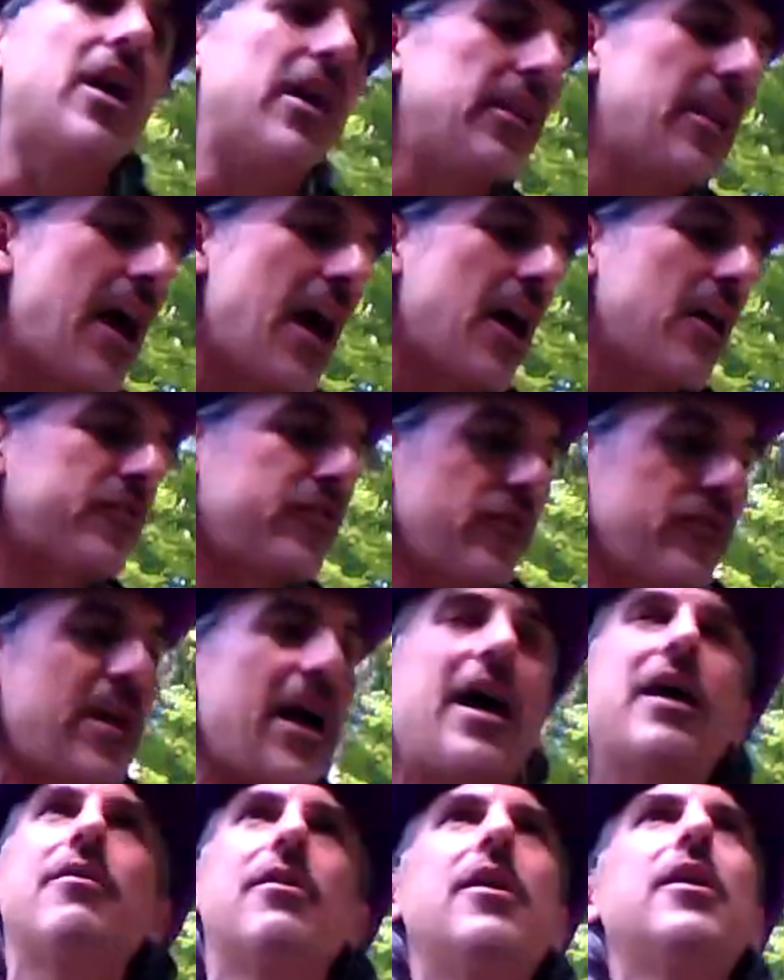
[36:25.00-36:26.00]
Locke. So
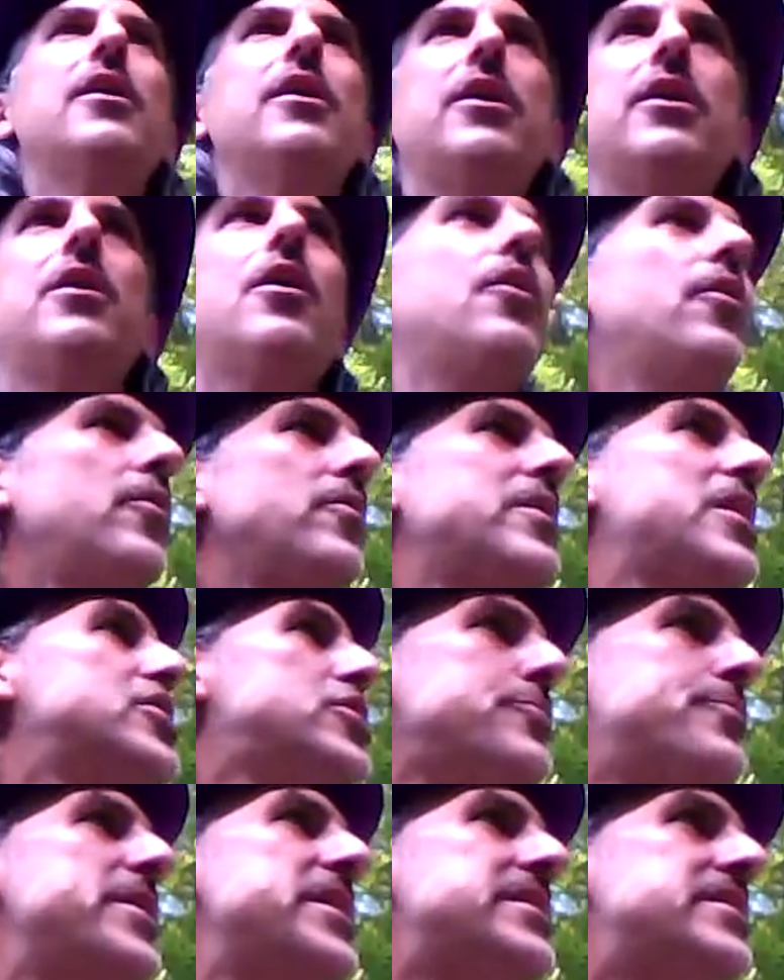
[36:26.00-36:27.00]
not you know not
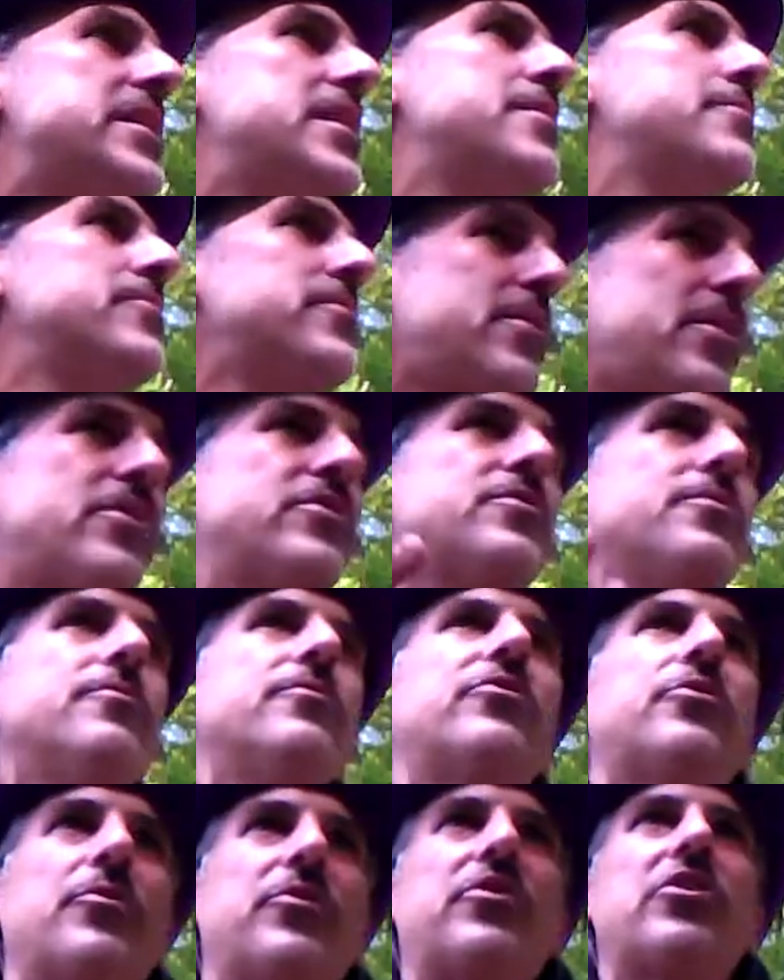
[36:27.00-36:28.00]
your B team. There are some
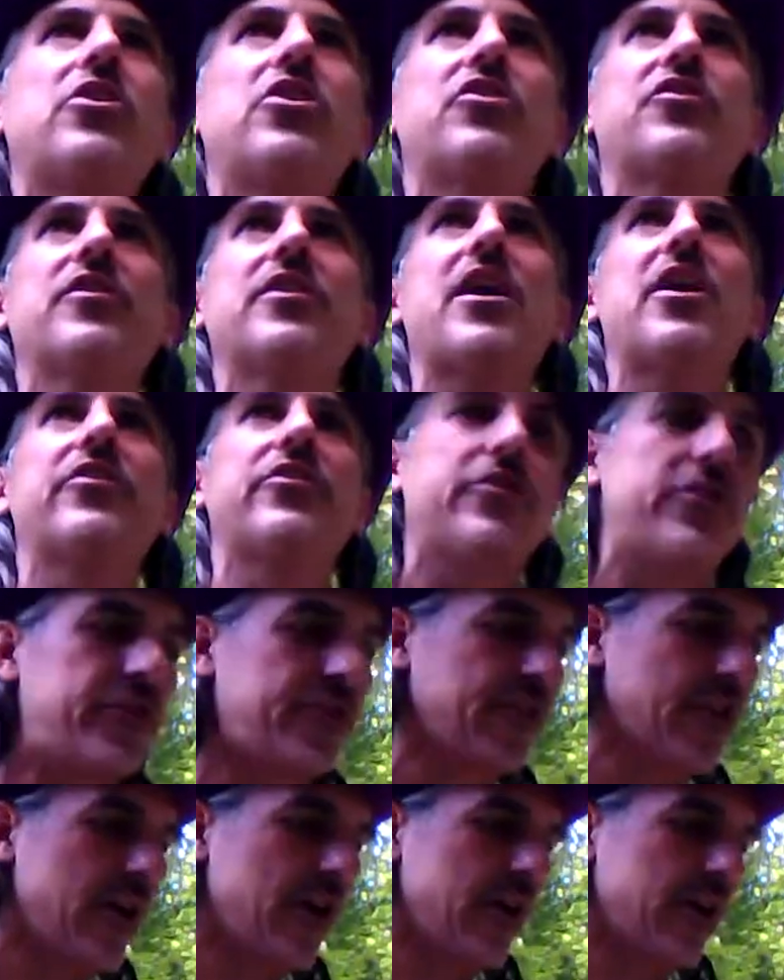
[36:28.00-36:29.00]
some serious philosophers
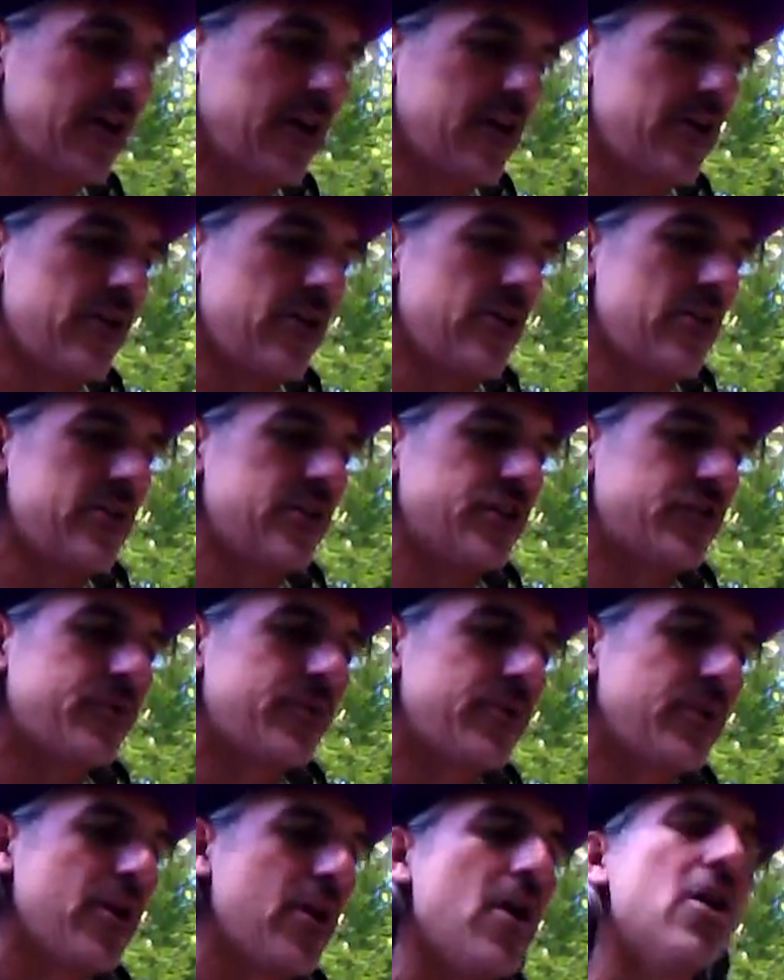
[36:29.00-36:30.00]
uh, uh, on this
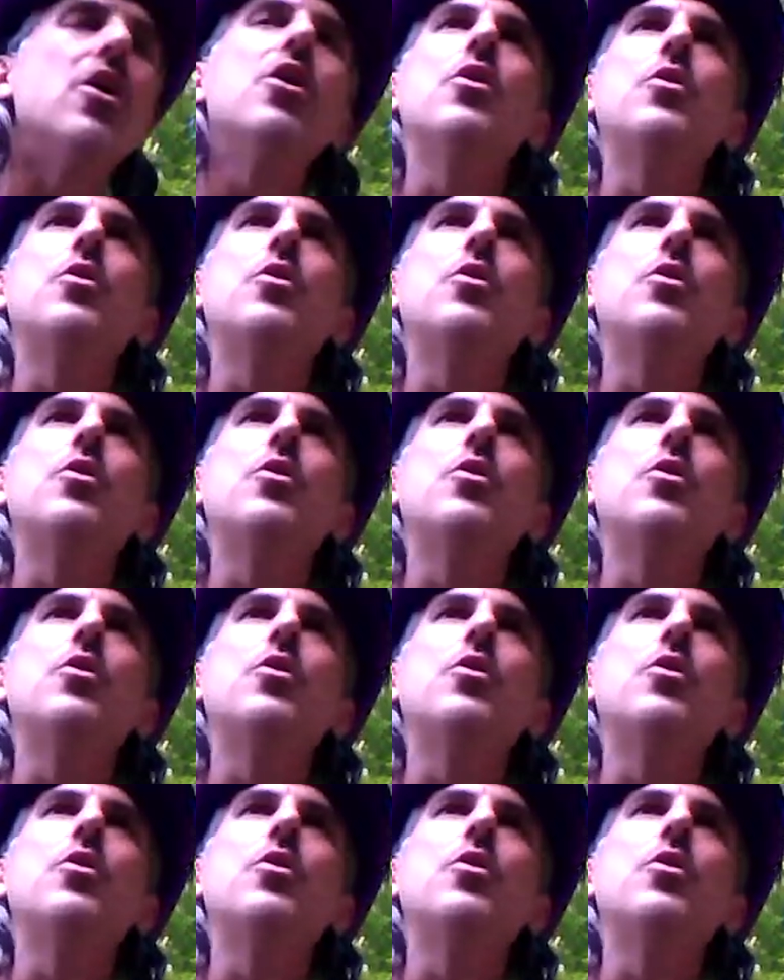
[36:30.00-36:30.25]
one who